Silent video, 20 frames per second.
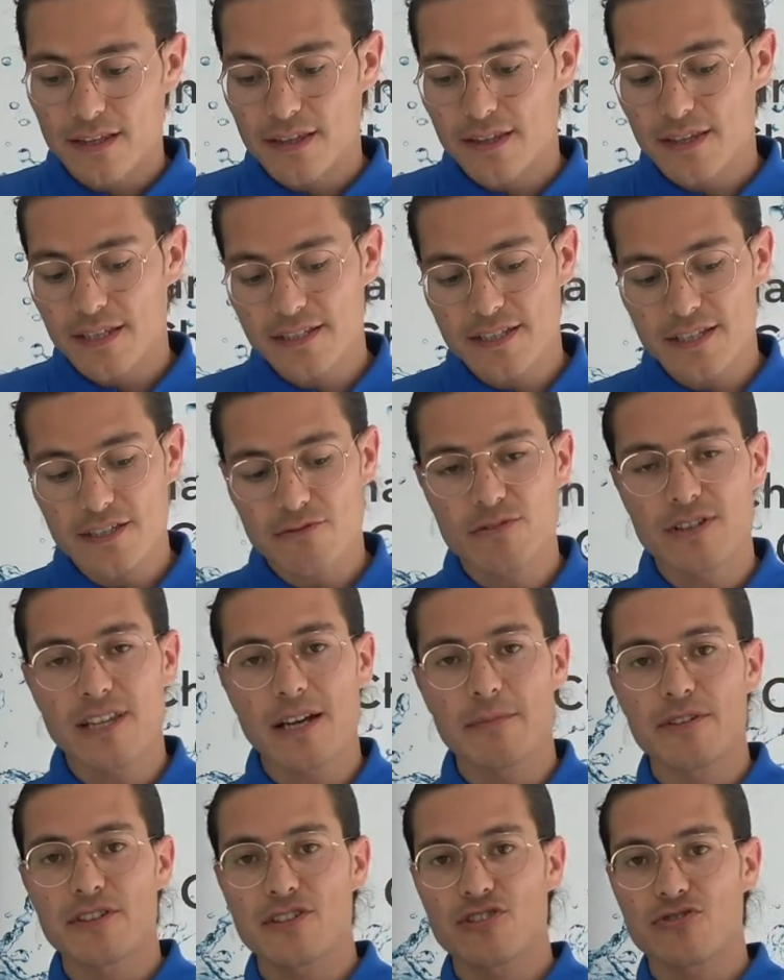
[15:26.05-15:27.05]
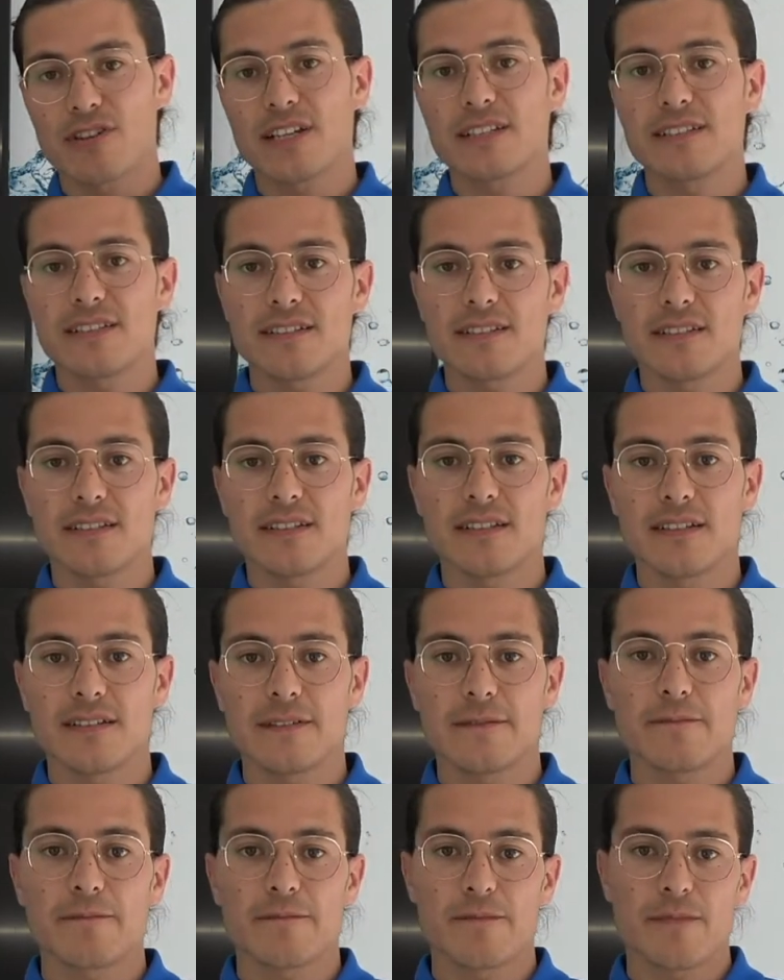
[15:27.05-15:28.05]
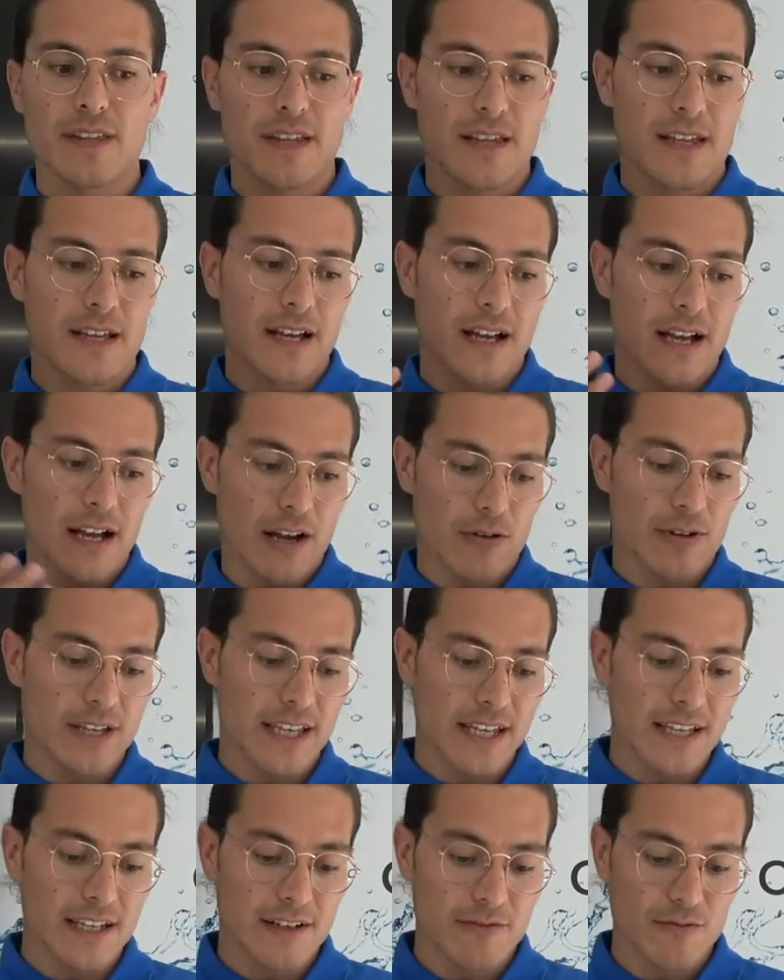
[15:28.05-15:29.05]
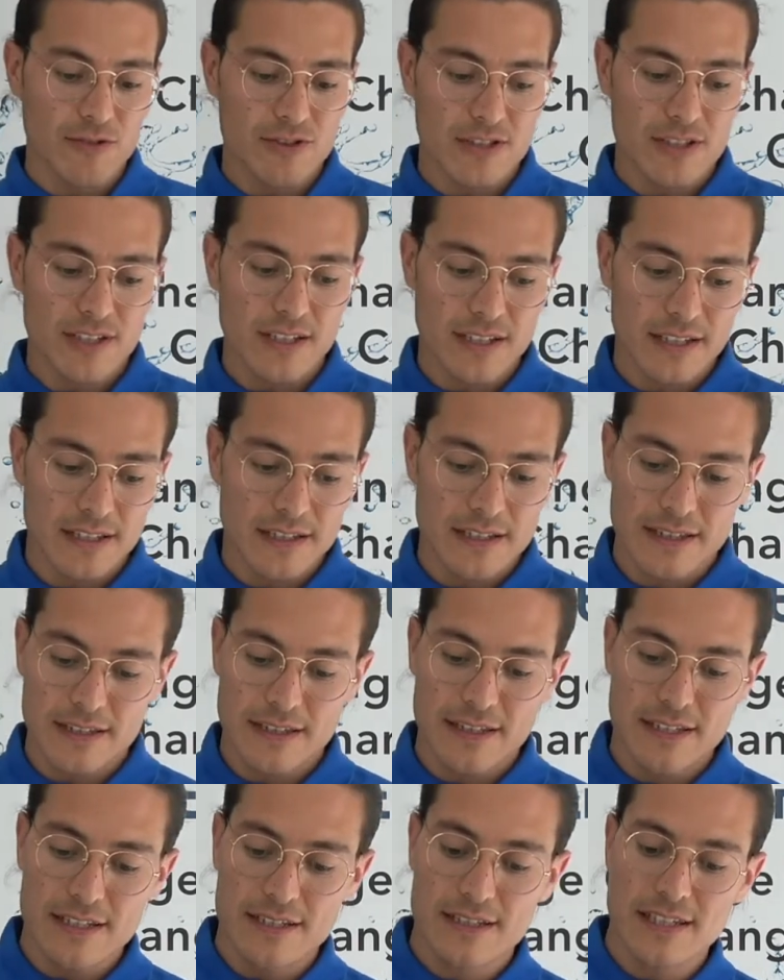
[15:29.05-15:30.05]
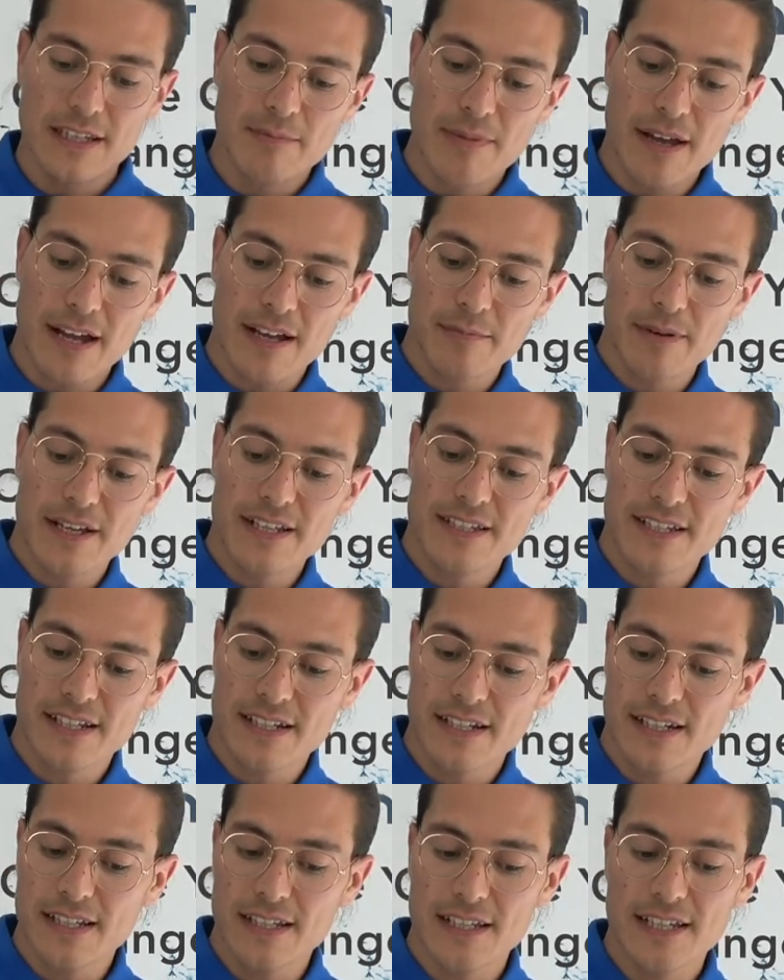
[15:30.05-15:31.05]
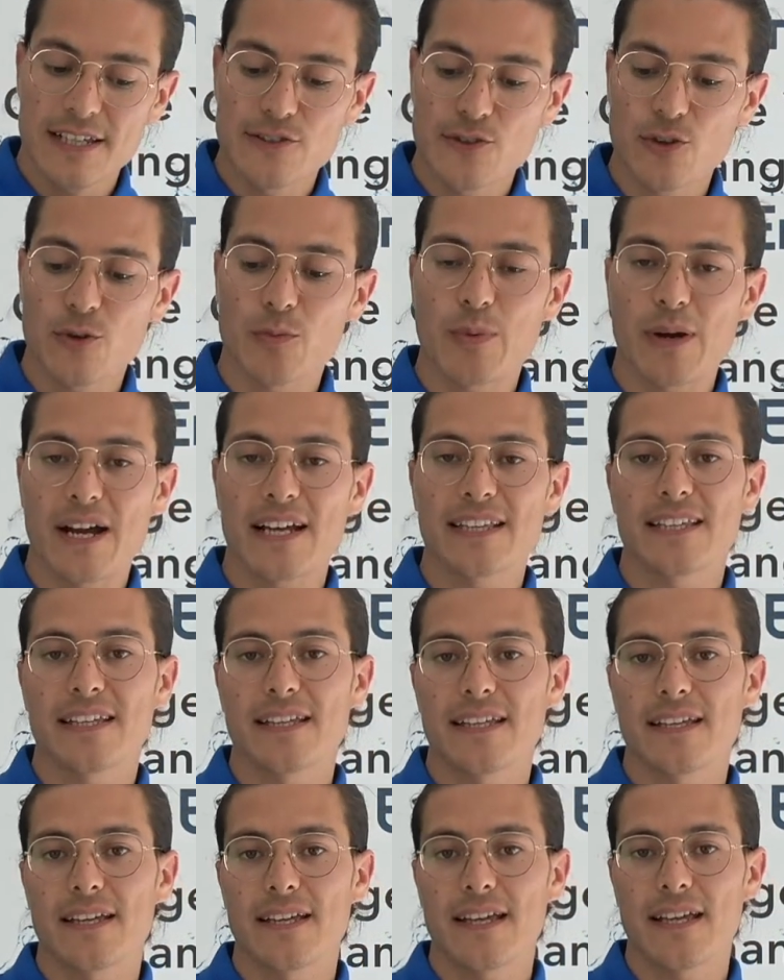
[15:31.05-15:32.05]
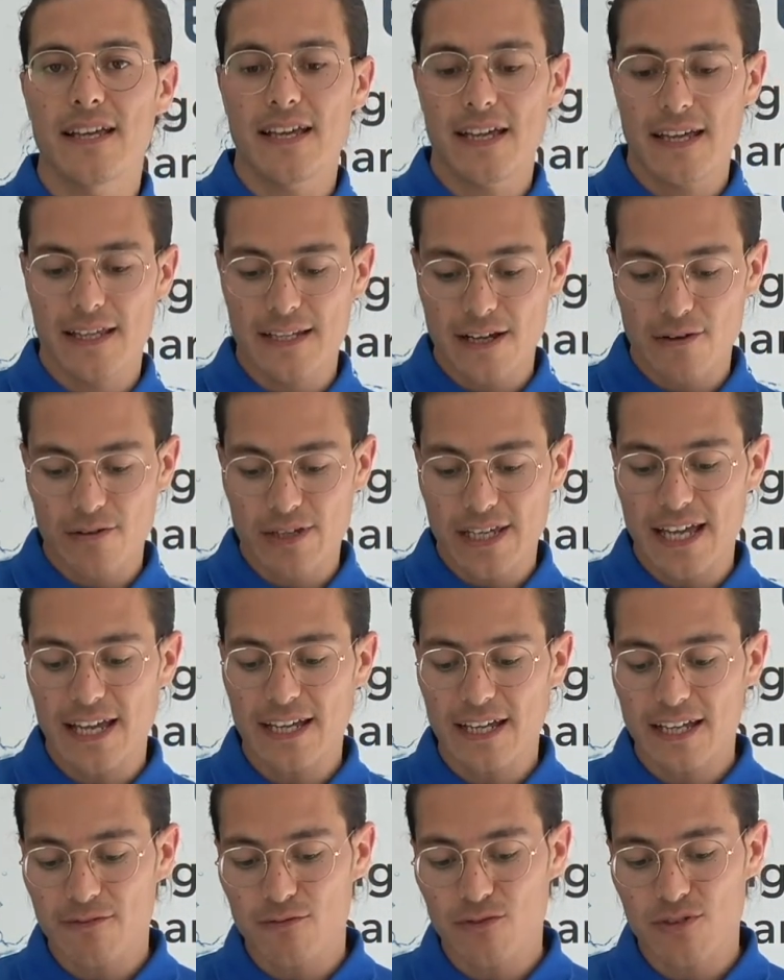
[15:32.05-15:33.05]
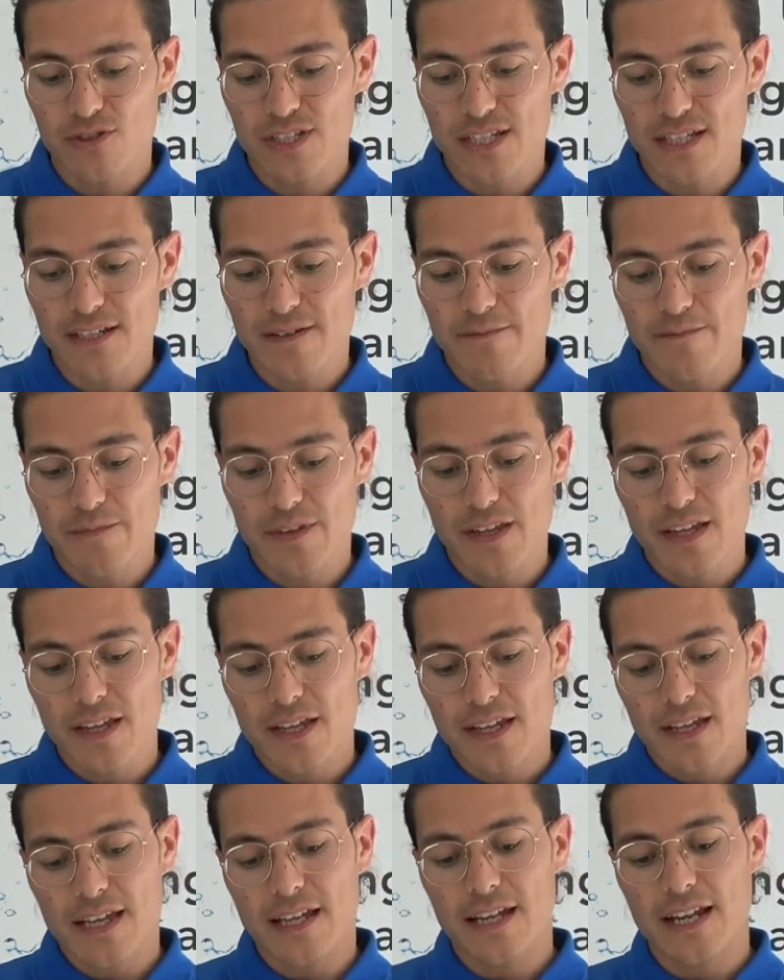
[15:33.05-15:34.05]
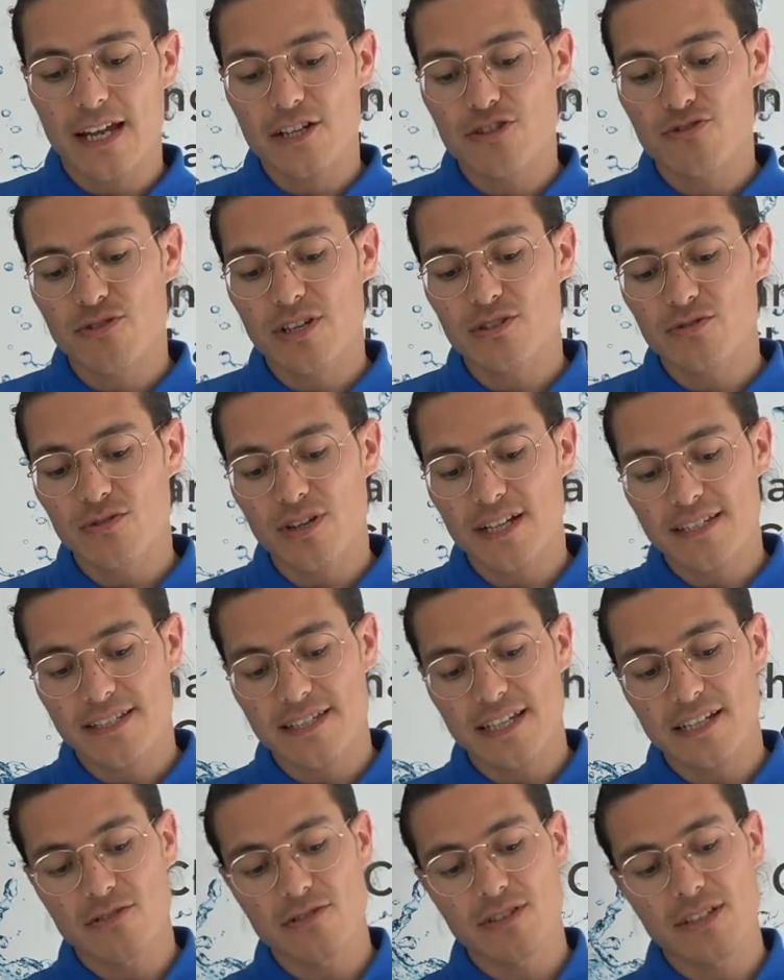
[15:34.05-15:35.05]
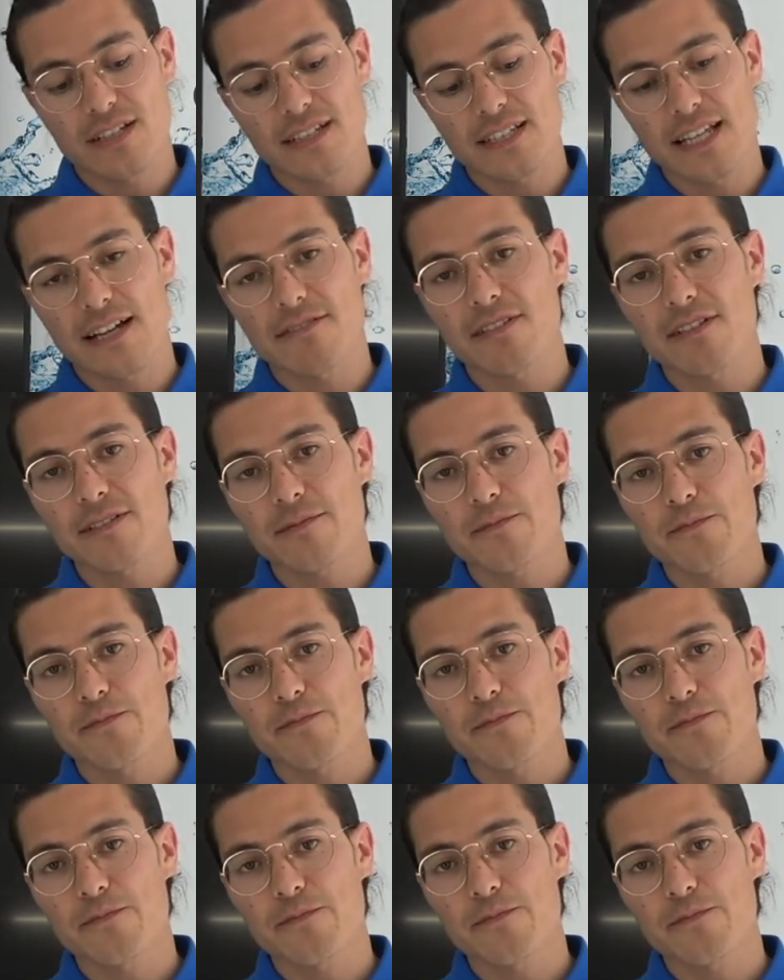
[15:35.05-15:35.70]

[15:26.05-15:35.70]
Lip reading: This is we demonstrated how Kangen water, this tea bag basically is your body, and how Kangen water can hydrate you at cellular level.